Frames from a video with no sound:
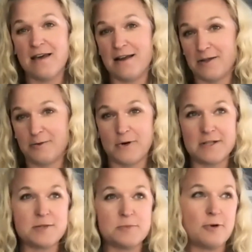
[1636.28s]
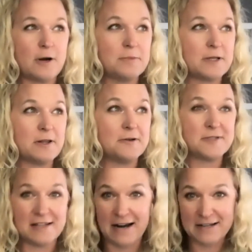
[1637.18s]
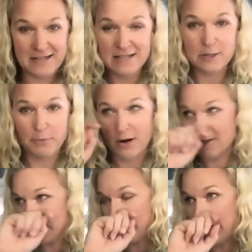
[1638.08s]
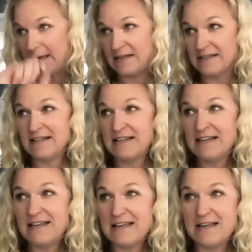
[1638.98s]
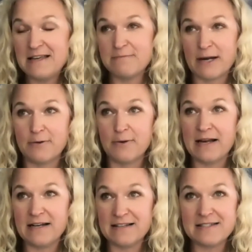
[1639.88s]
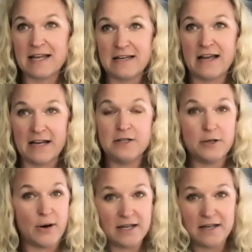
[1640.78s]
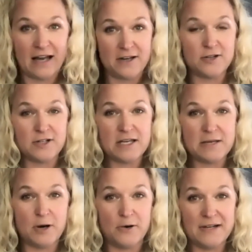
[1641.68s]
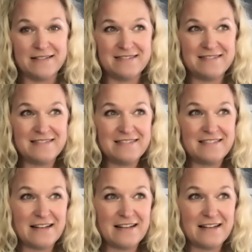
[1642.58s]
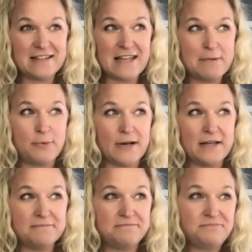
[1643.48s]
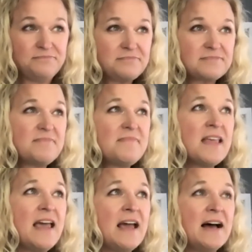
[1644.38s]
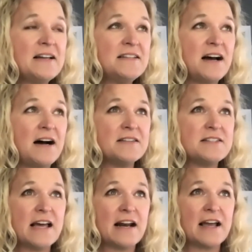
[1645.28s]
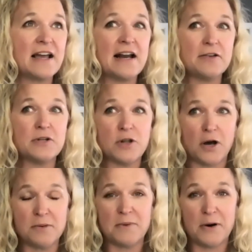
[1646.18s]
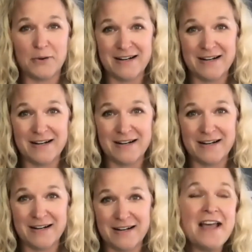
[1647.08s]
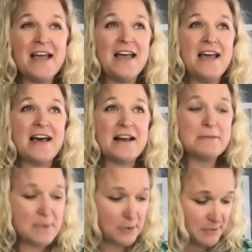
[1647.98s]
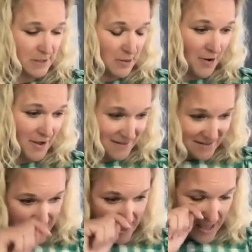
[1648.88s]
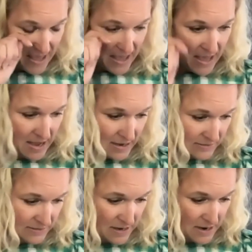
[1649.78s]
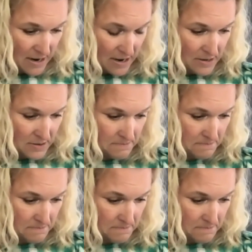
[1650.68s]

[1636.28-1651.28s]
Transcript: and I threw on some grubby clothes, and I hit the pause in my grading, because I knew I couldn't keep going at that point. And instead I got out the lawnmower and I mowed the lawn, and I